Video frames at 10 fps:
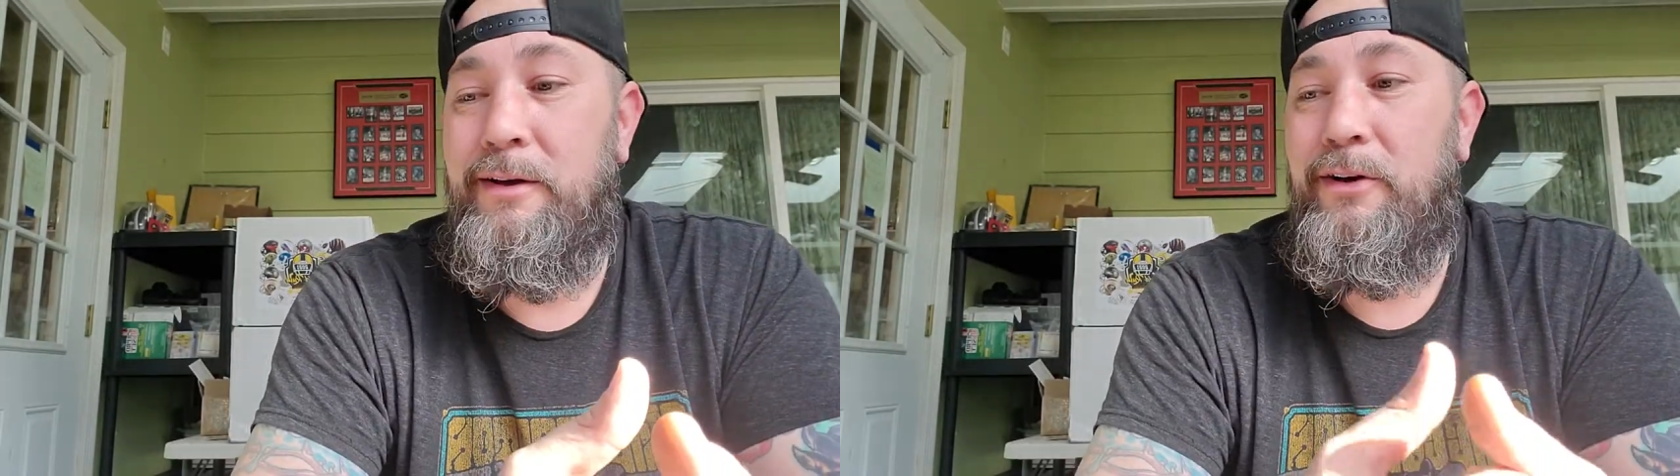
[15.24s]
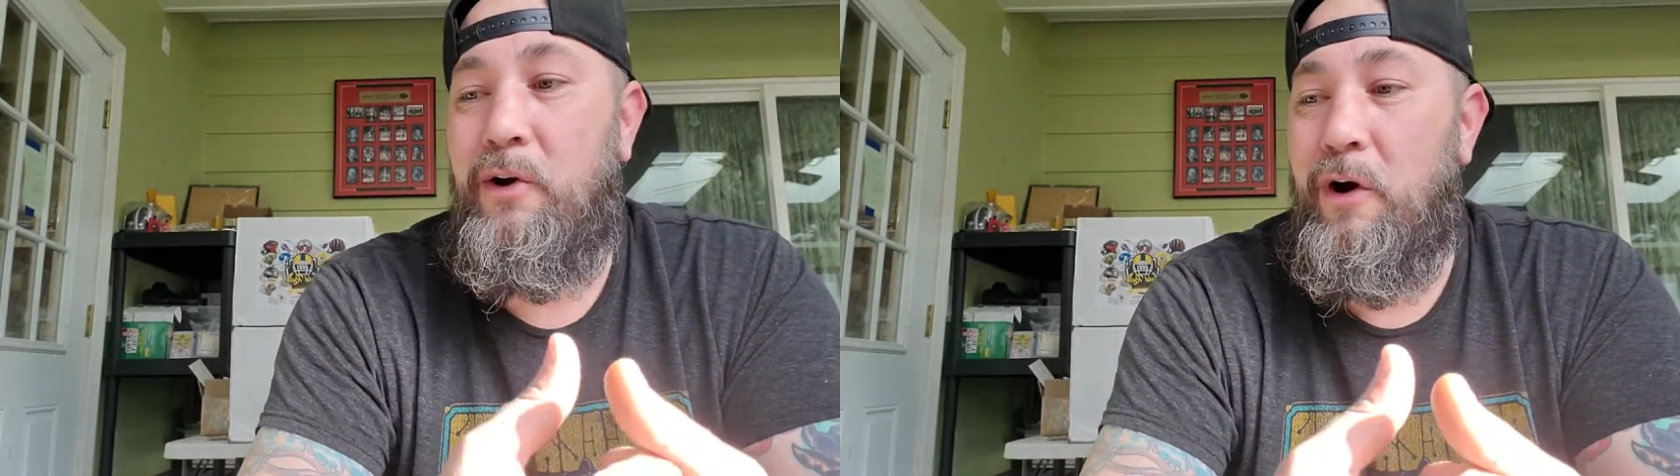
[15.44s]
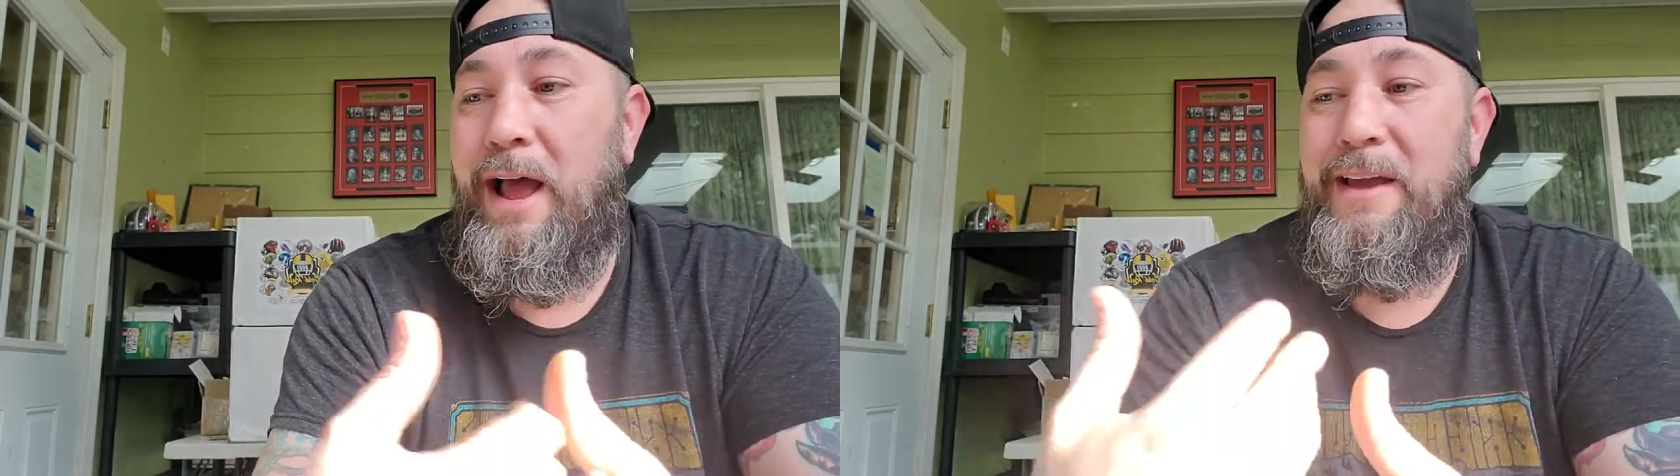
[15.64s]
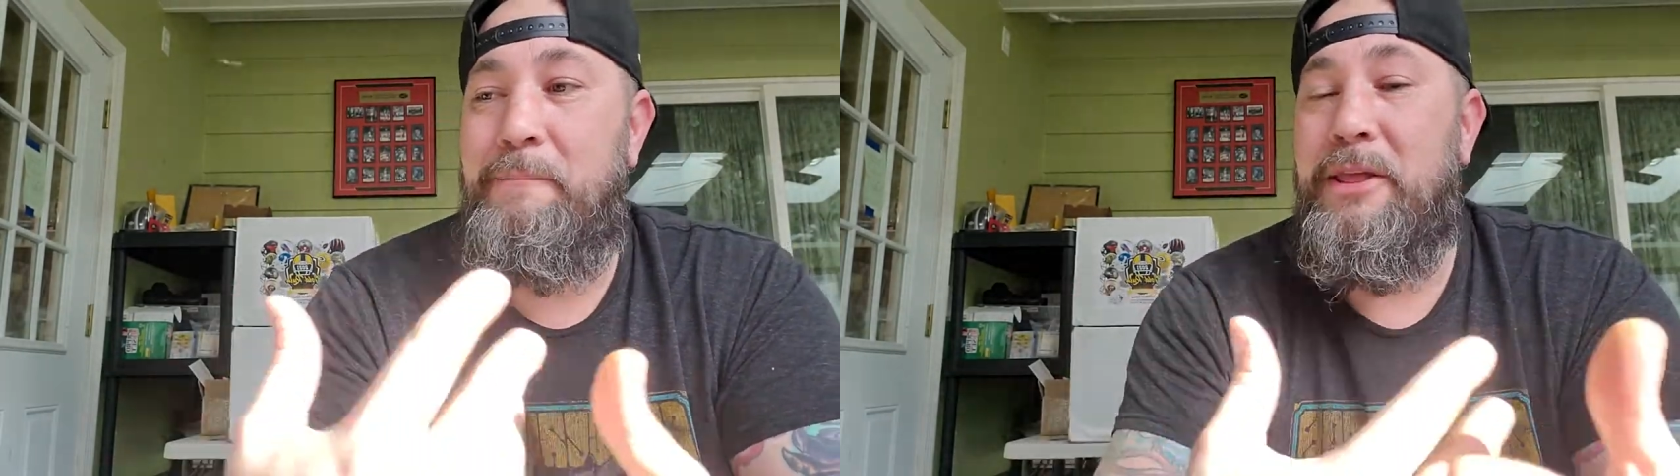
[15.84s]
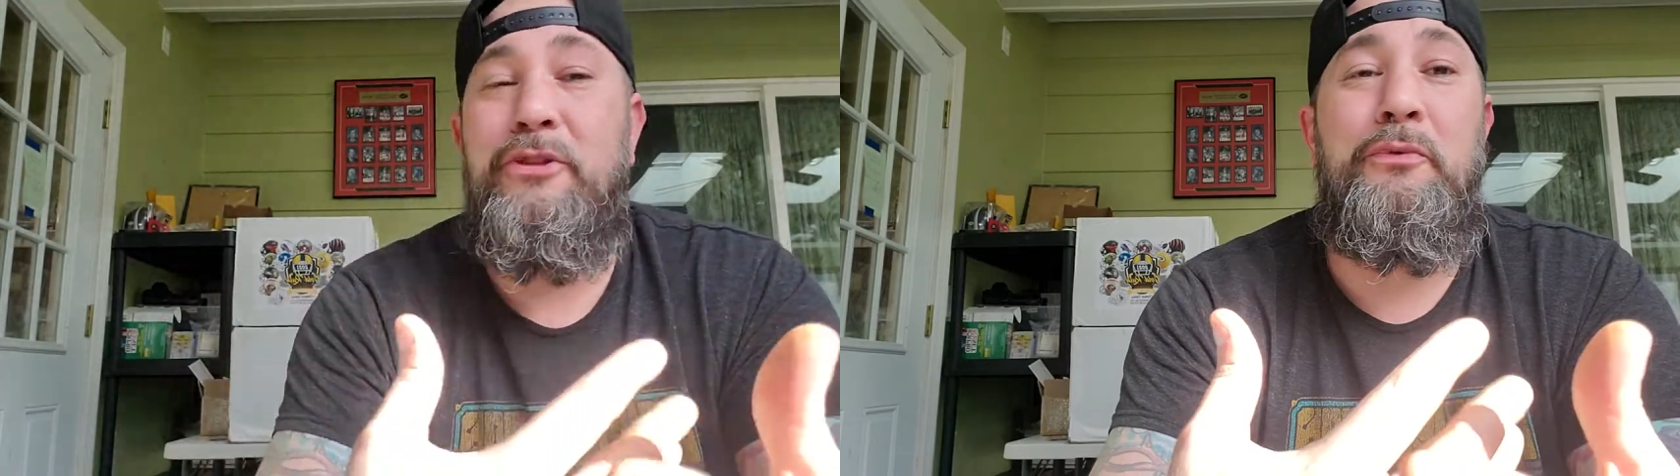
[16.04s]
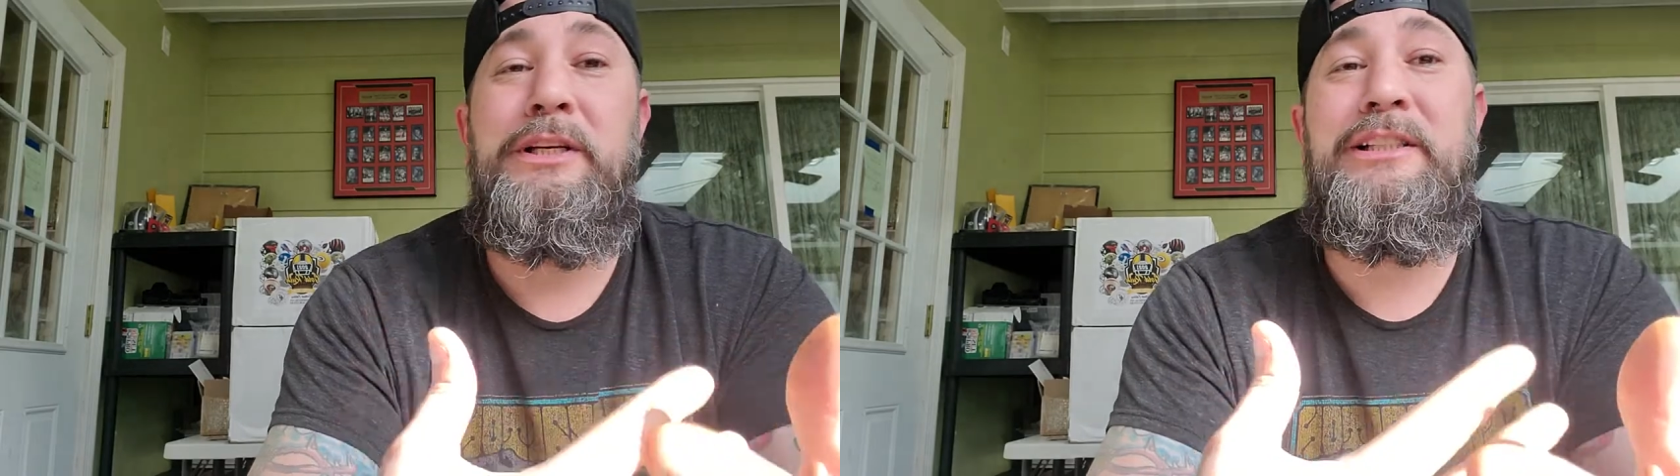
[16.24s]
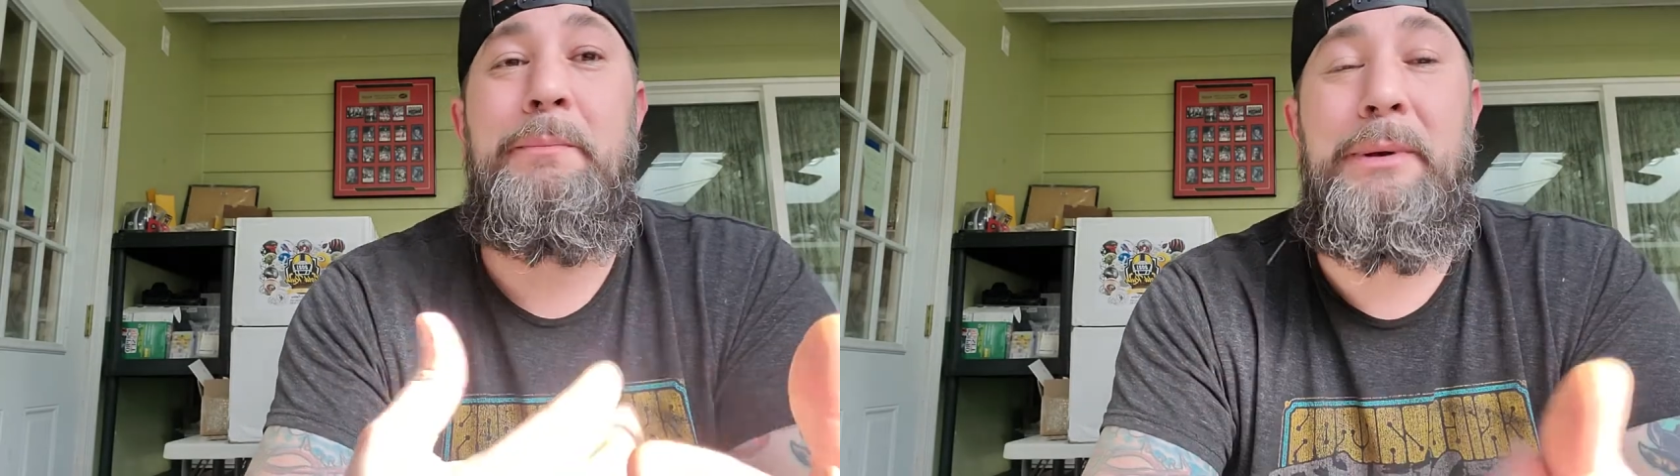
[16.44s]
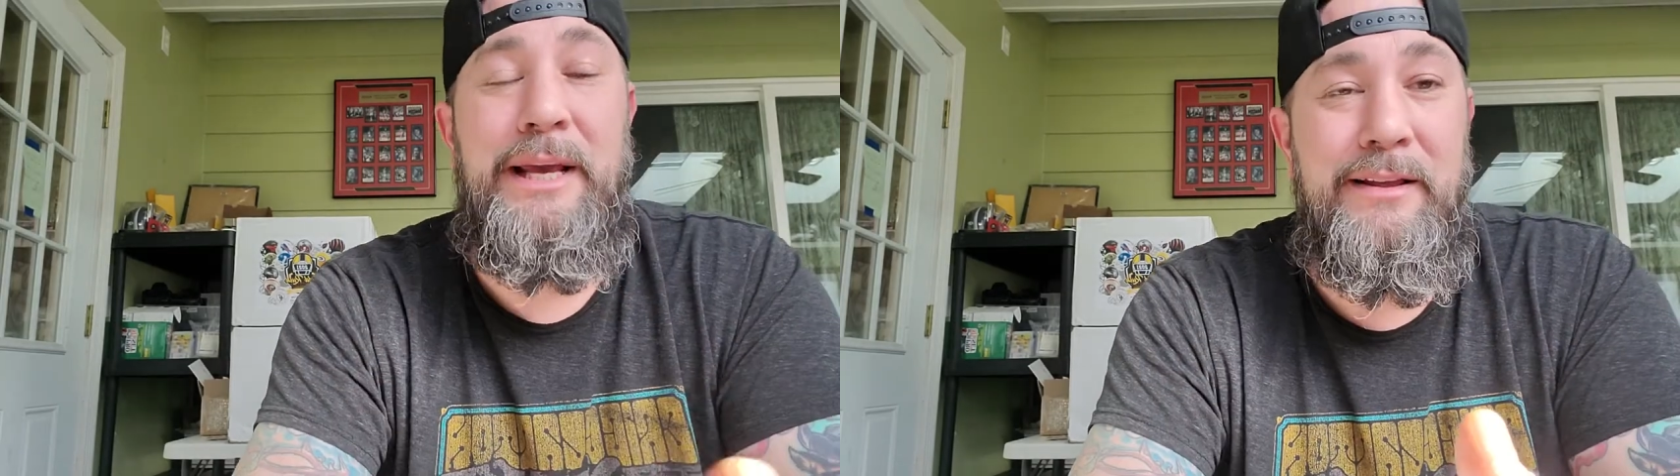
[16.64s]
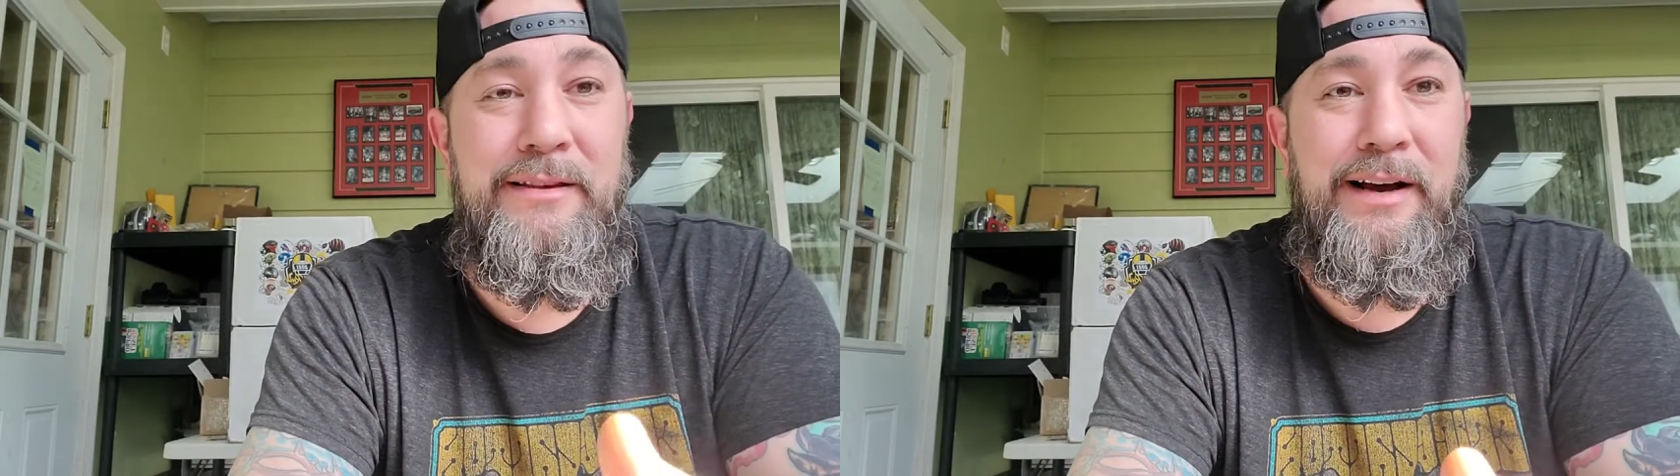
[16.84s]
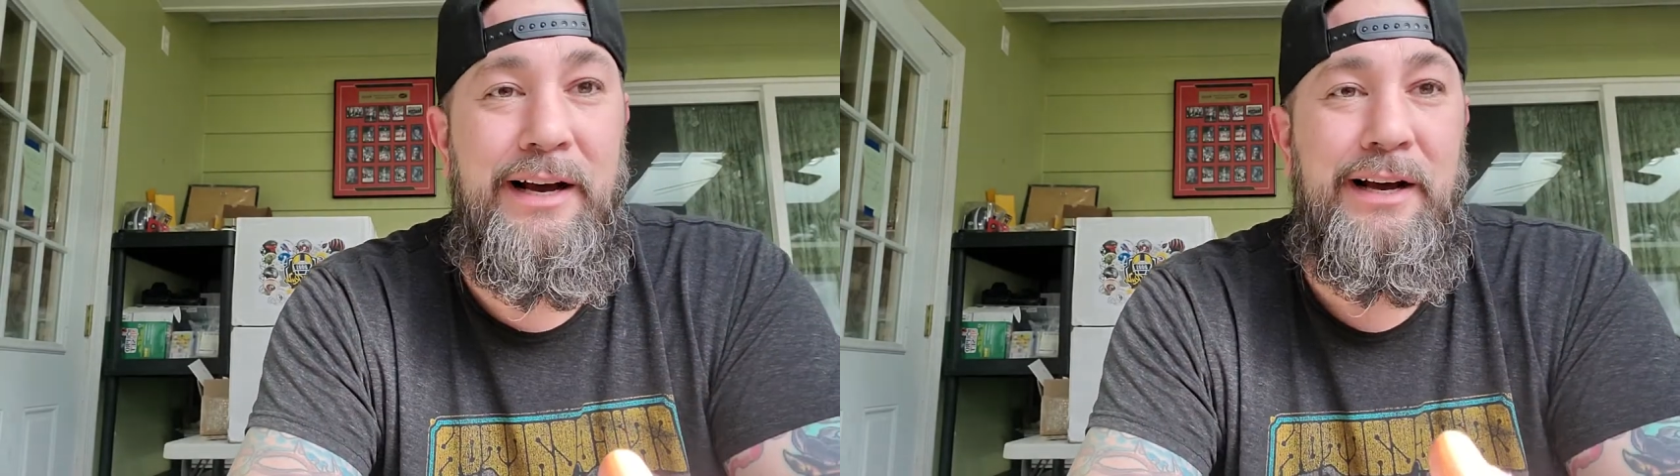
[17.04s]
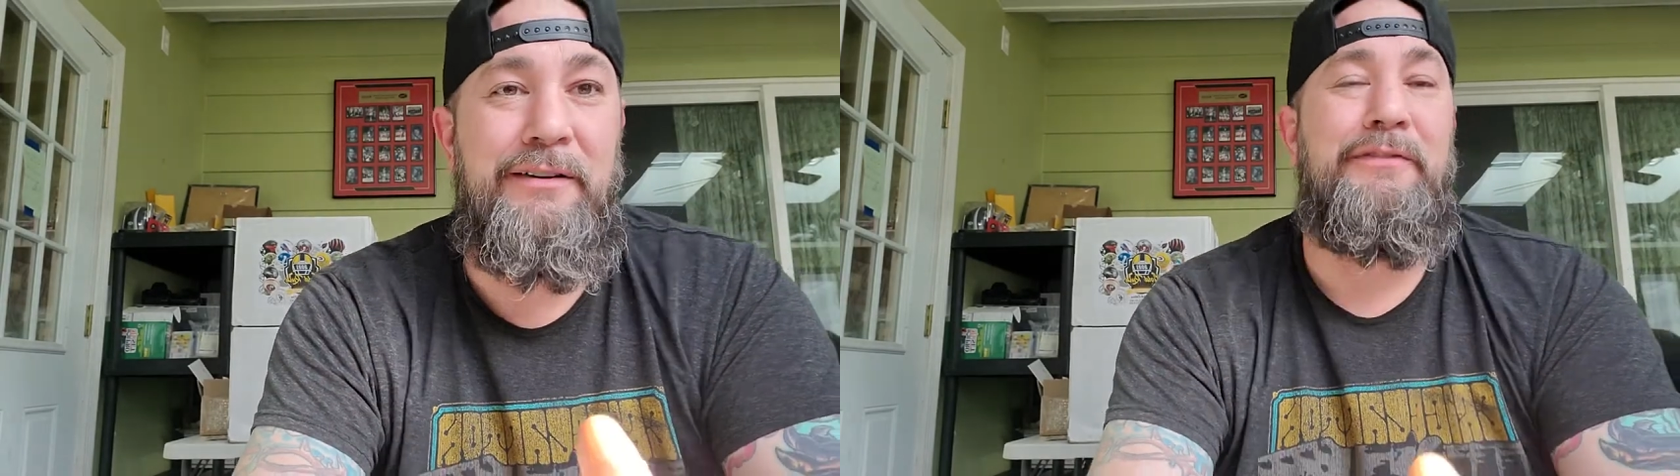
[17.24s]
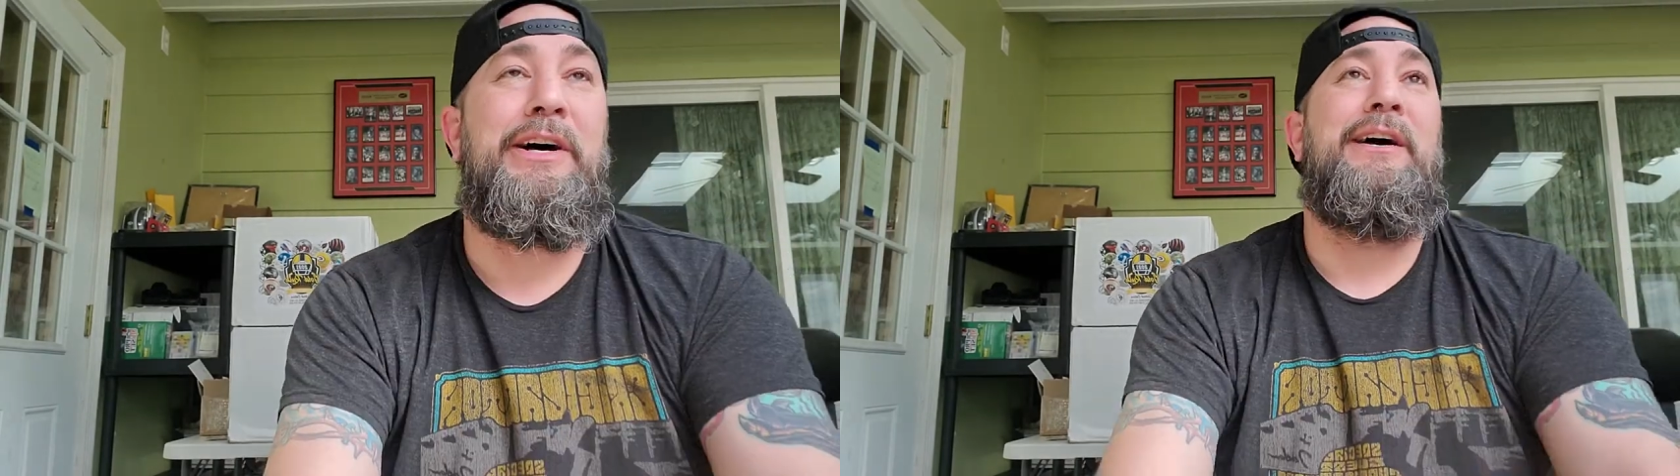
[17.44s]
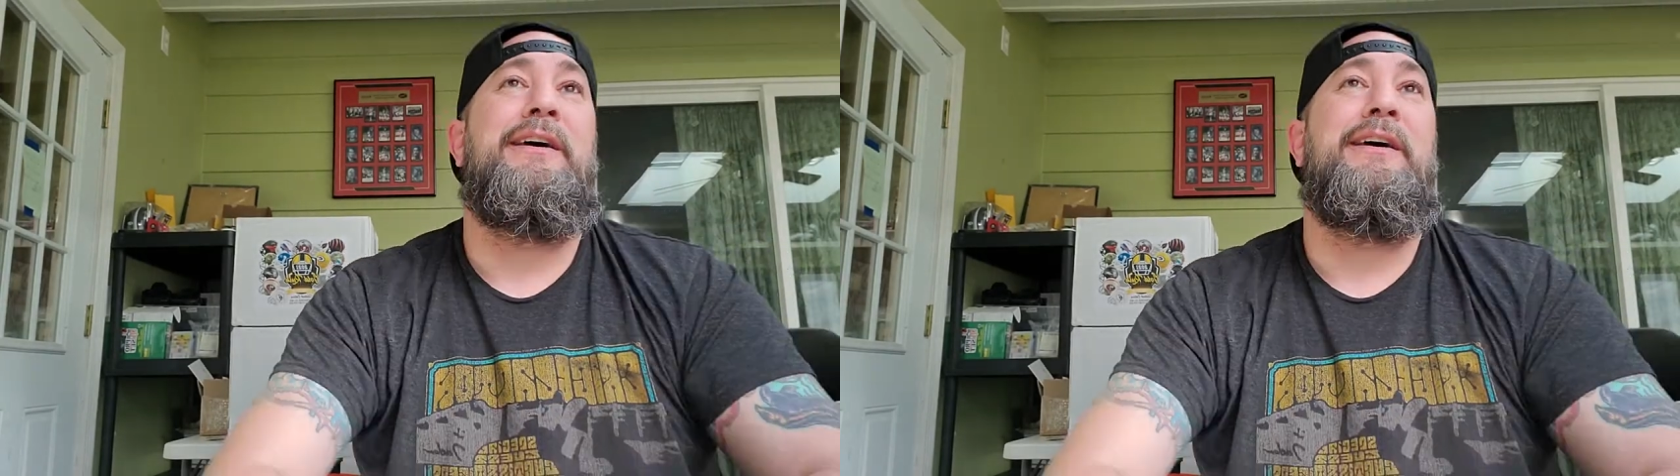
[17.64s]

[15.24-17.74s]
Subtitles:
or I have been the recipient of